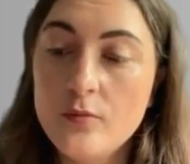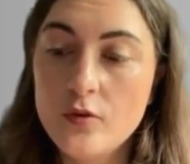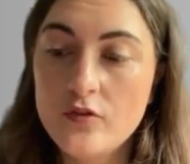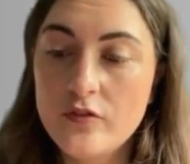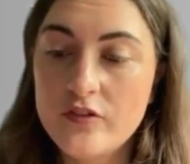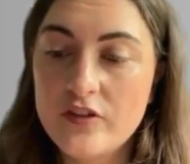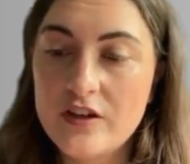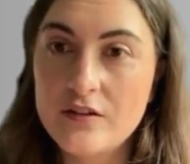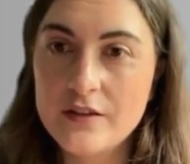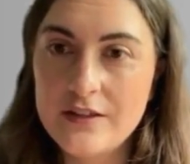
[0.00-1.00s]
though most of the
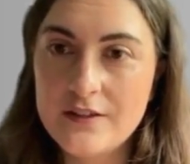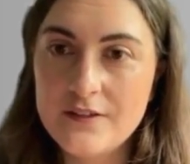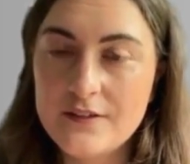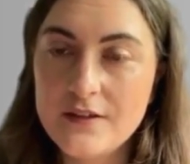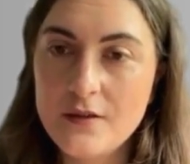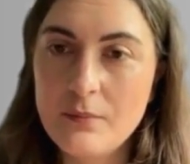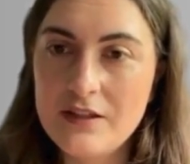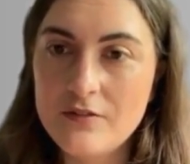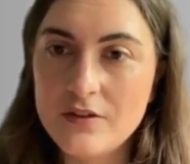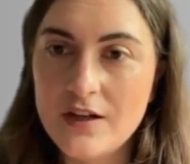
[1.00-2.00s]
style is
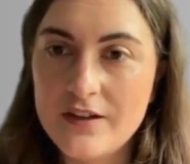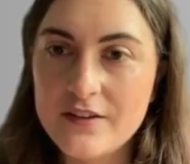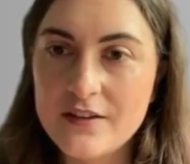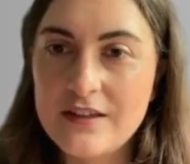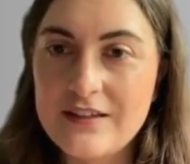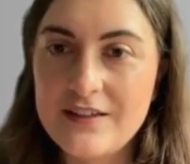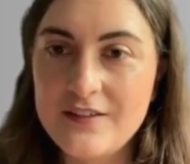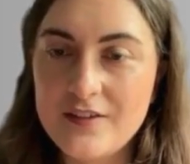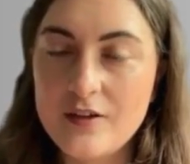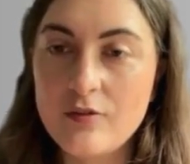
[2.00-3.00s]
medieval Gothic, it
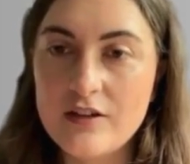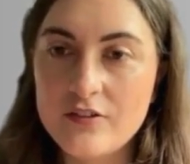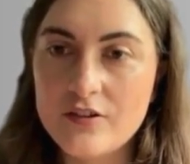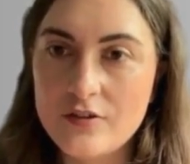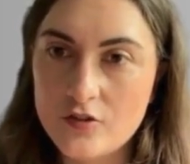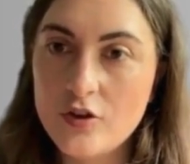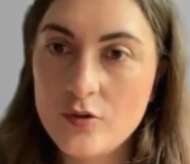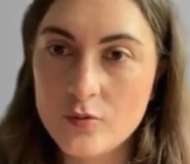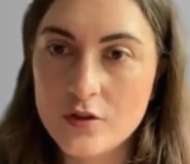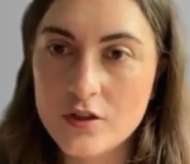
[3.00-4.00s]
is a Renaissance
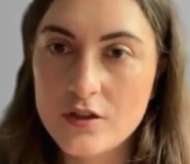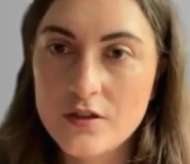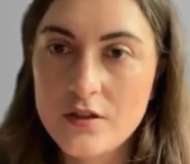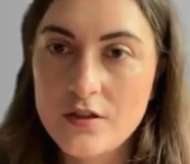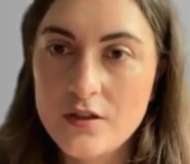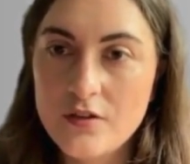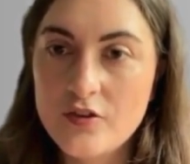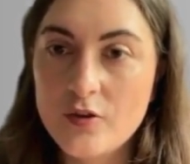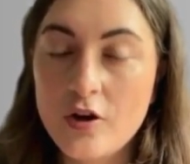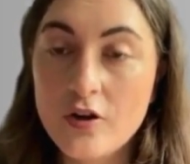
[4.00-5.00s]
artwork.
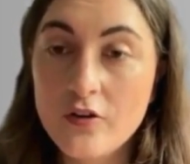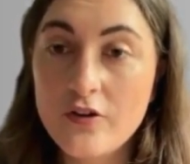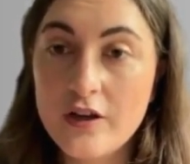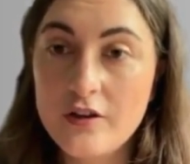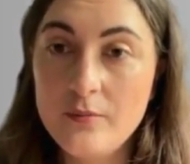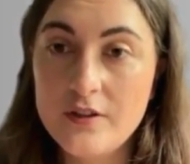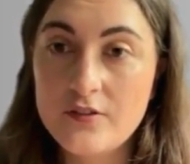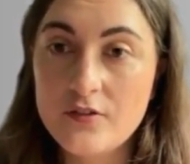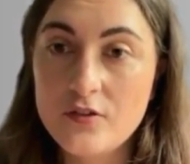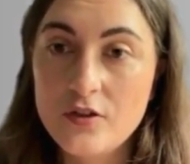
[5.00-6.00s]
So are there
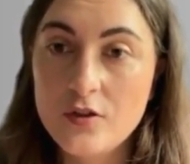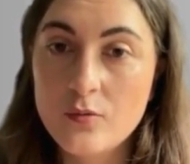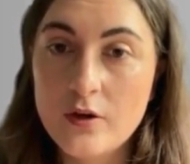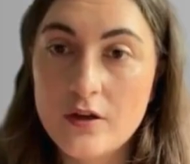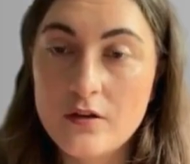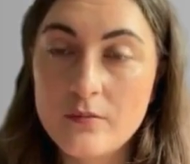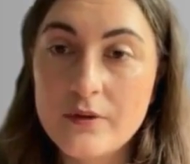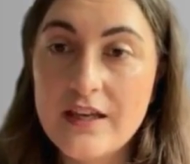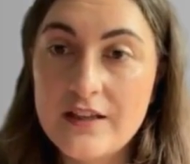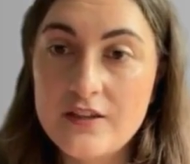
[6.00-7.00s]
elements where
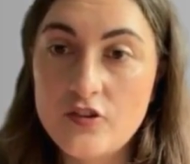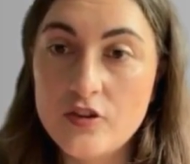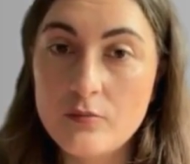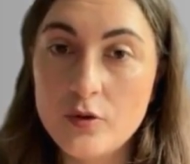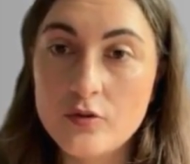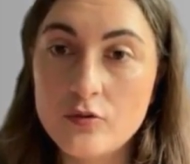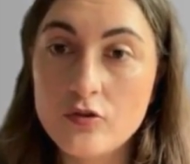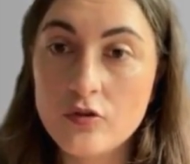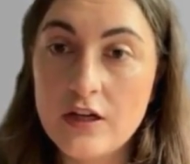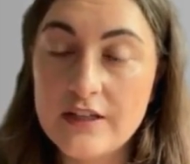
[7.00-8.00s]
Michele Giambono
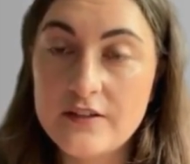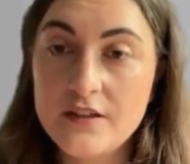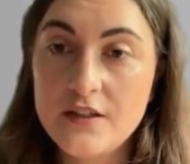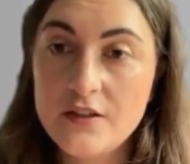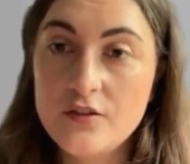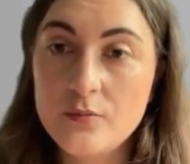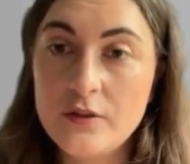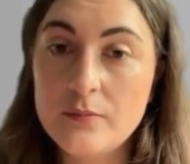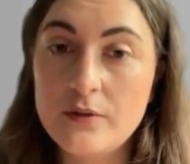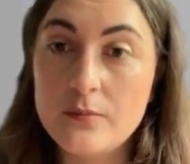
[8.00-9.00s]
tried to be
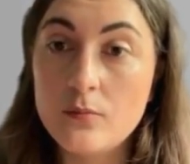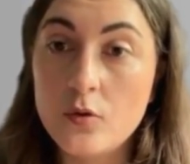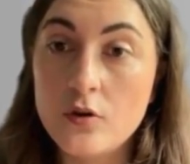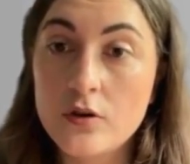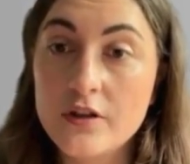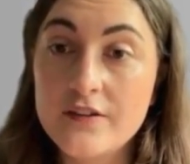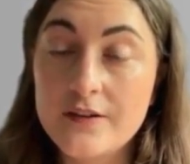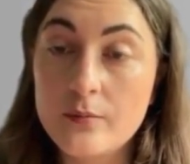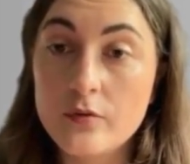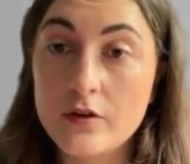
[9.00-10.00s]
a bit more
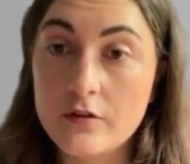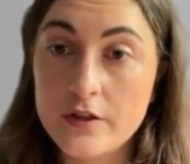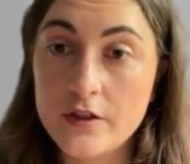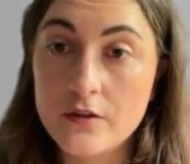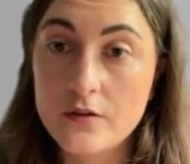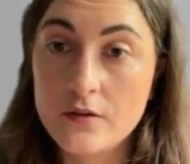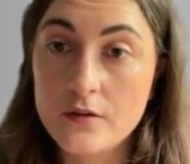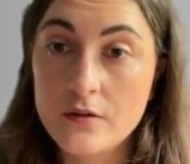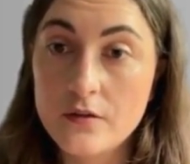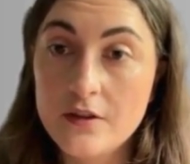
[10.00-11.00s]
contemporary?
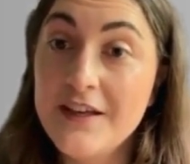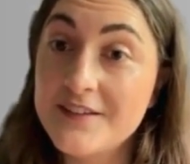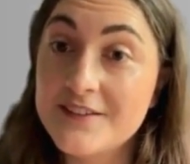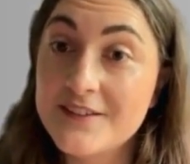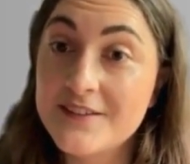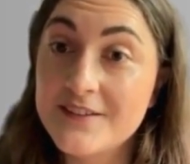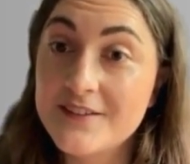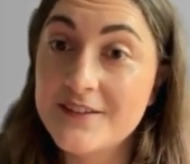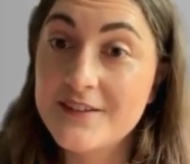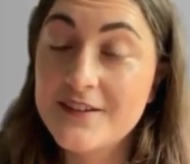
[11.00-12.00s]
Yes.
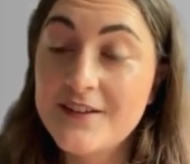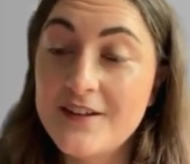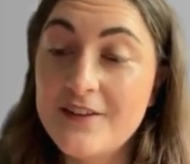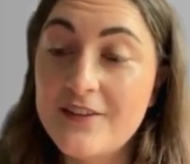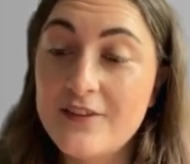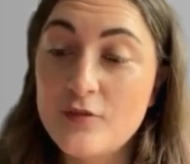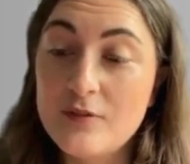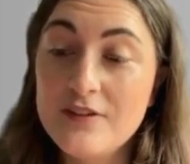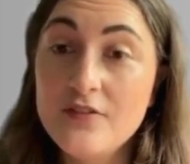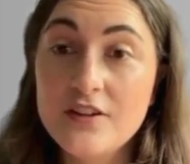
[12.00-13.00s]
And
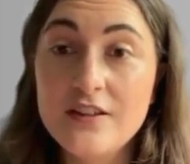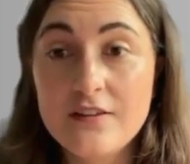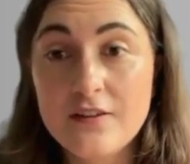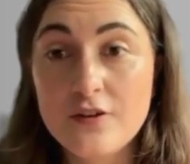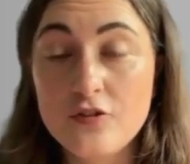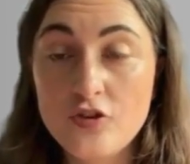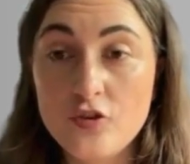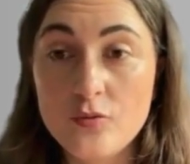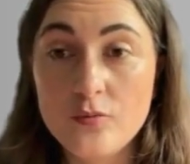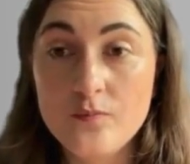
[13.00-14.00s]
specifically, there are 2.